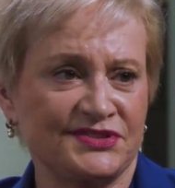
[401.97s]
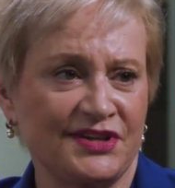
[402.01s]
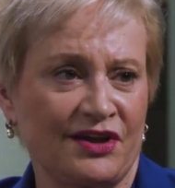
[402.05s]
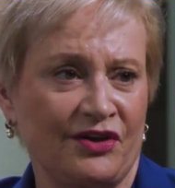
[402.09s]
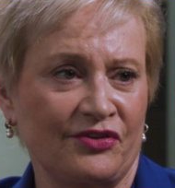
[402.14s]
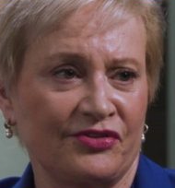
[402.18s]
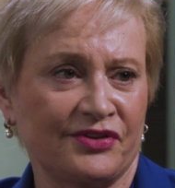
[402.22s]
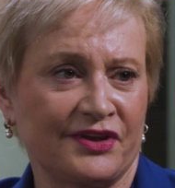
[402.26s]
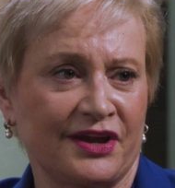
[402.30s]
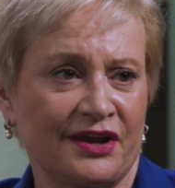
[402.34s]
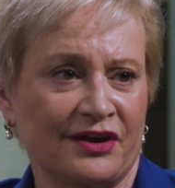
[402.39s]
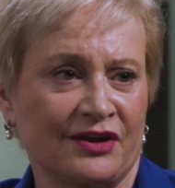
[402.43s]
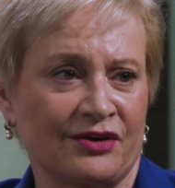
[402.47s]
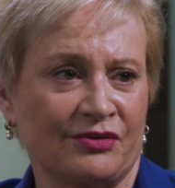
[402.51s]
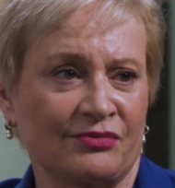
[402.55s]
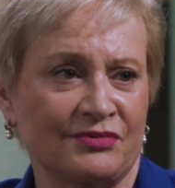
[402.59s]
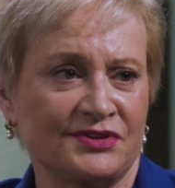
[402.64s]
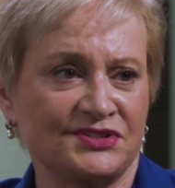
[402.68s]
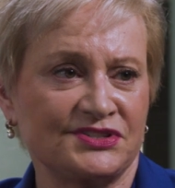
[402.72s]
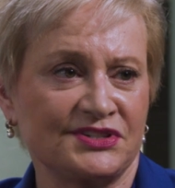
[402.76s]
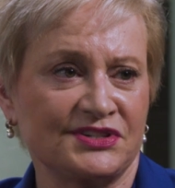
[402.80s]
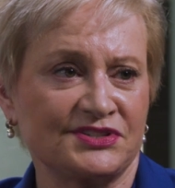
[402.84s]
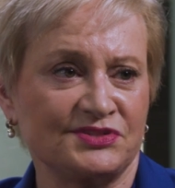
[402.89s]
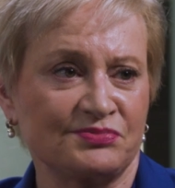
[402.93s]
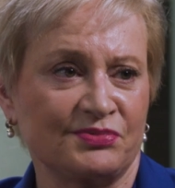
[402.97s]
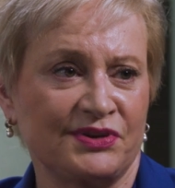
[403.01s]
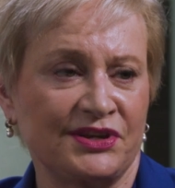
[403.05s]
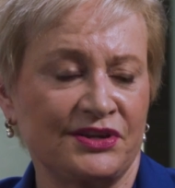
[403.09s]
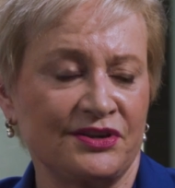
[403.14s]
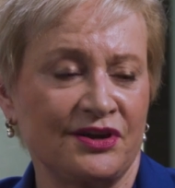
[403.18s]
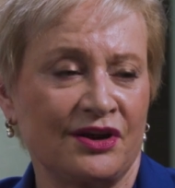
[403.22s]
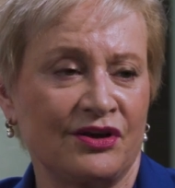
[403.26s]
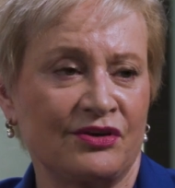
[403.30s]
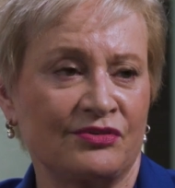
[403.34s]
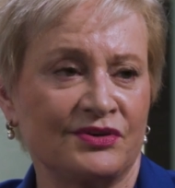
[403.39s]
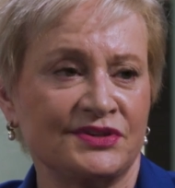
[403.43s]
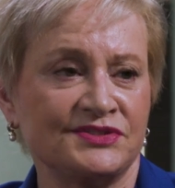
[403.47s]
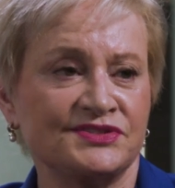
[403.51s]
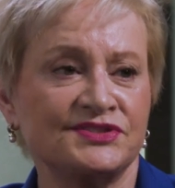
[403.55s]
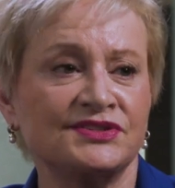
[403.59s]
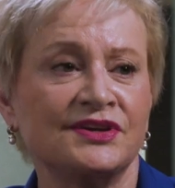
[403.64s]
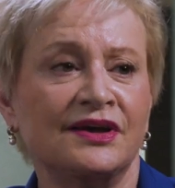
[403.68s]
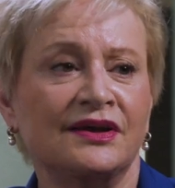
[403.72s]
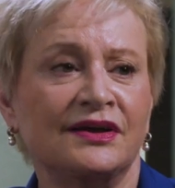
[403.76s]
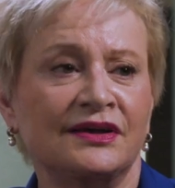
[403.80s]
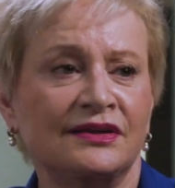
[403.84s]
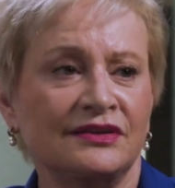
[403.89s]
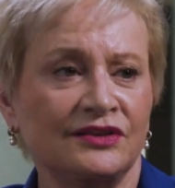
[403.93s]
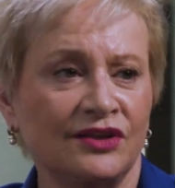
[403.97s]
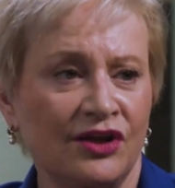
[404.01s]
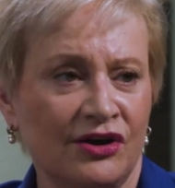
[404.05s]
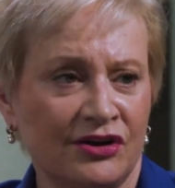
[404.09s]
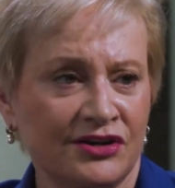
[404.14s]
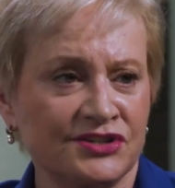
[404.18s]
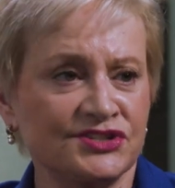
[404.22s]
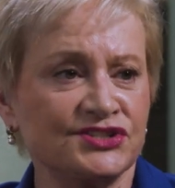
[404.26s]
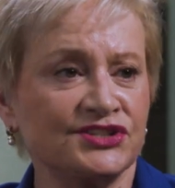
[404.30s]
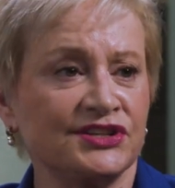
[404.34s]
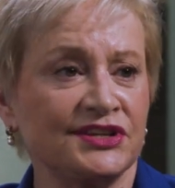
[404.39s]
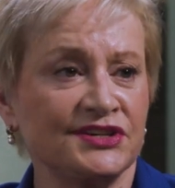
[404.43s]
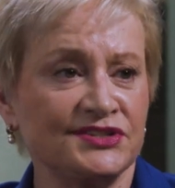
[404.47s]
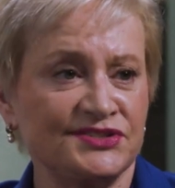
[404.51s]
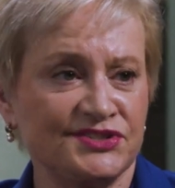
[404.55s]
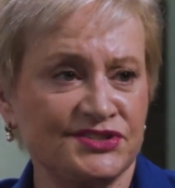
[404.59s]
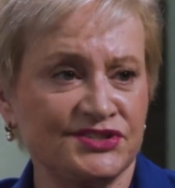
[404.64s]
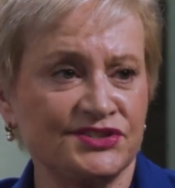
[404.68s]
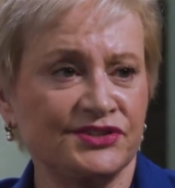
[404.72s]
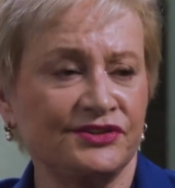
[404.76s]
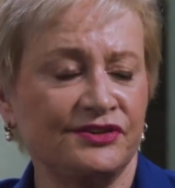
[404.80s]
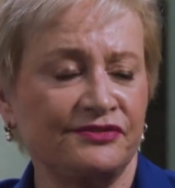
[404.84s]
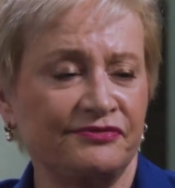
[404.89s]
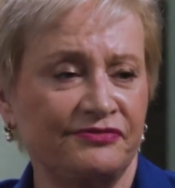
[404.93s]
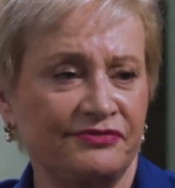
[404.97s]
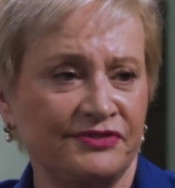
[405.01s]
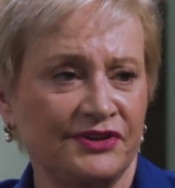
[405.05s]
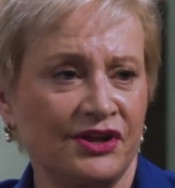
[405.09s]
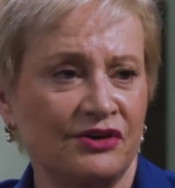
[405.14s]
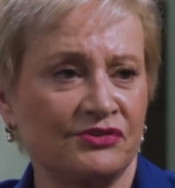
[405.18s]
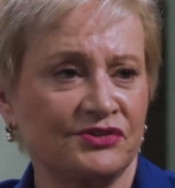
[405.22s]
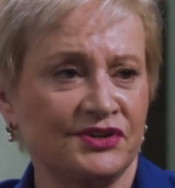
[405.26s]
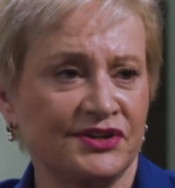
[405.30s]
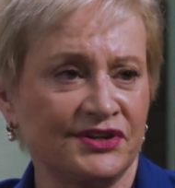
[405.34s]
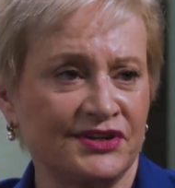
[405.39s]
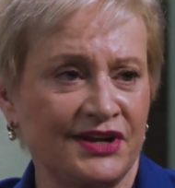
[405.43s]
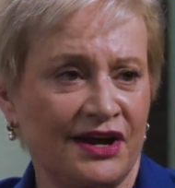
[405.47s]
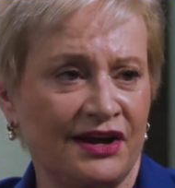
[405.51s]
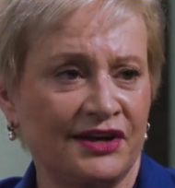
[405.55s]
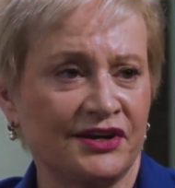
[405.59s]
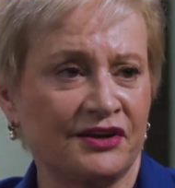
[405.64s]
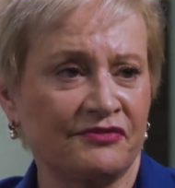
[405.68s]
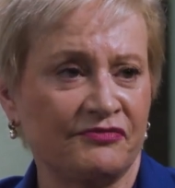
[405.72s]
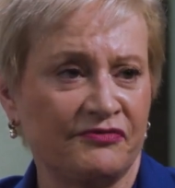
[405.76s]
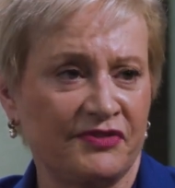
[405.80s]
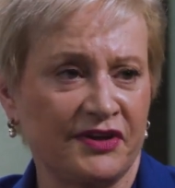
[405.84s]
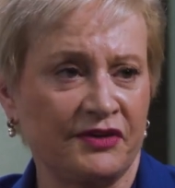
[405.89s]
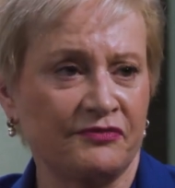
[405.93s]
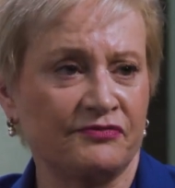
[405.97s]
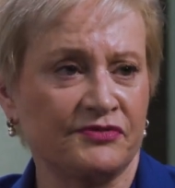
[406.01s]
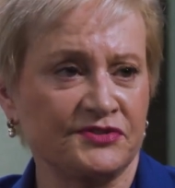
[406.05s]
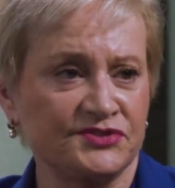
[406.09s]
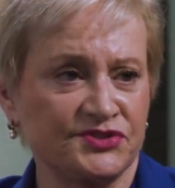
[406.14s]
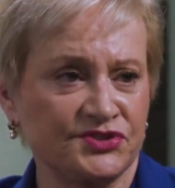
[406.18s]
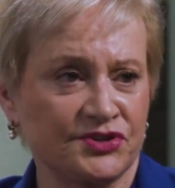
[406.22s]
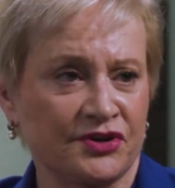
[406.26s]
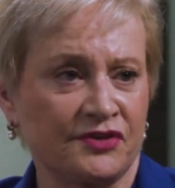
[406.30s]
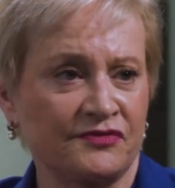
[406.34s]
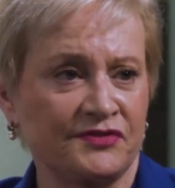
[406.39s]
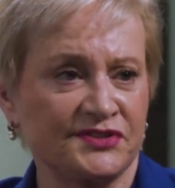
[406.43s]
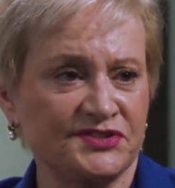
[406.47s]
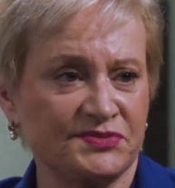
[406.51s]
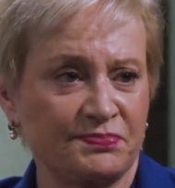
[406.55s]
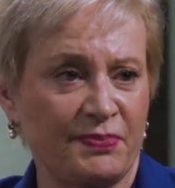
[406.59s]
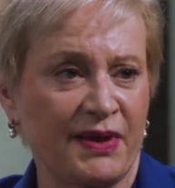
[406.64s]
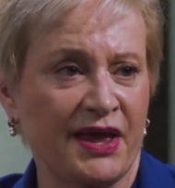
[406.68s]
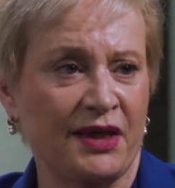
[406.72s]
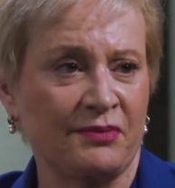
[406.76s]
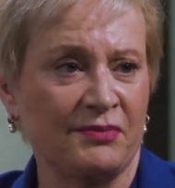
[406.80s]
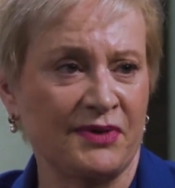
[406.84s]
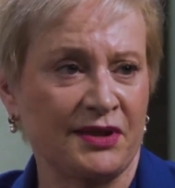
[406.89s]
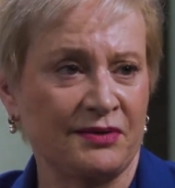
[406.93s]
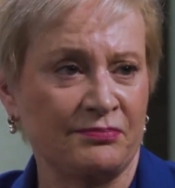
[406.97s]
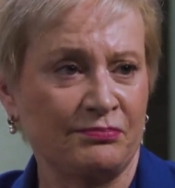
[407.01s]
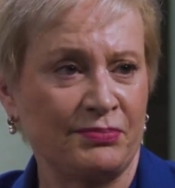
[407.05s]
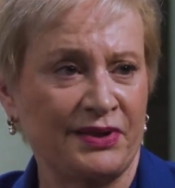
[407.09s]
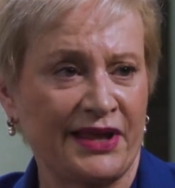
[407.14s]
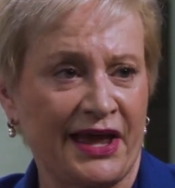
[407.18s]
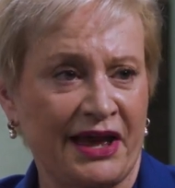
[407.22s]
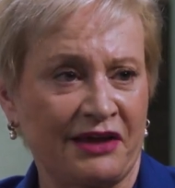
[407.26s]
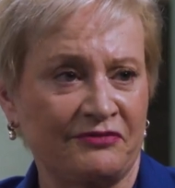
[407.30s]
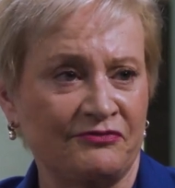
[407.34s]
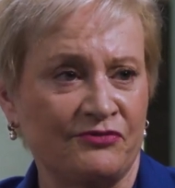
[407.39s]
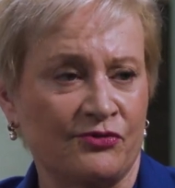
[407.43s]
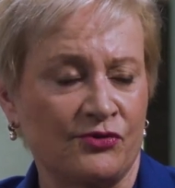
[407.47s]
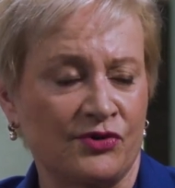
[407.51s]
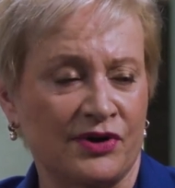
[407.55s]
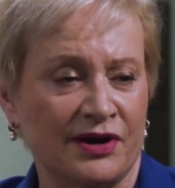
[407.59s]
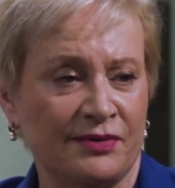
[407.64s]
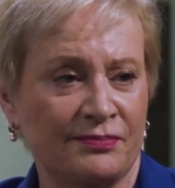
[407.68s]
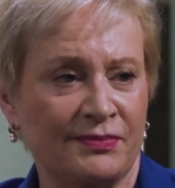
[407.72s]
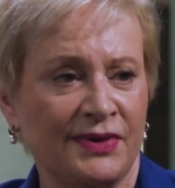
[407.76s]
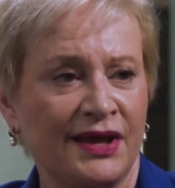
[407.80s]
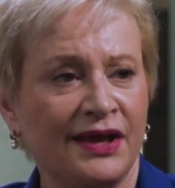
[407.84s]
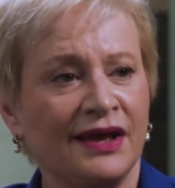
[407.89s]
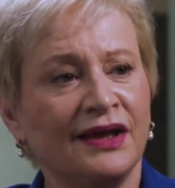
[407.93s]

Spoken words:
healthcare, which, as we know, is largely still floated on a fee-for-service payment platform,